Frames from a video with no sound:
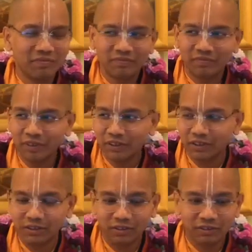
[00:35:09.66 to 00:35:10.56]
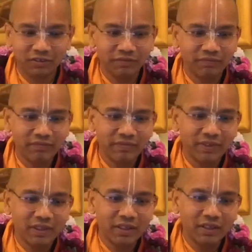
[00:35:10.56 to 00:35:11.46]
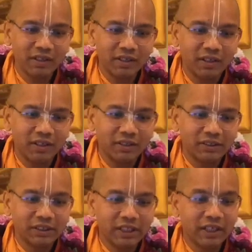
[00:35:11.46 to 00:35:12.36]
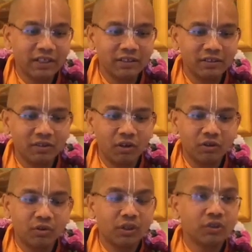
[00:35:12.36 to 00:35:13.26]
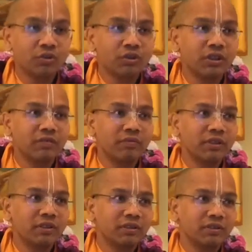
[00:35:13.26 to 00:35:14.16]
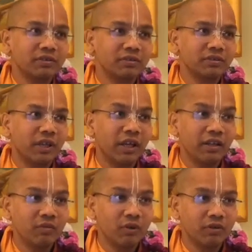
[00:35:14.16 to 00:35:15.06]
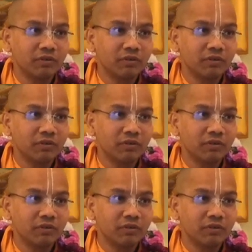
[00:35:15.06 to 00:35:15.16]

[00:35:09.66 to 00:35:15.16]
First instruction. Second, not to associate with anyone.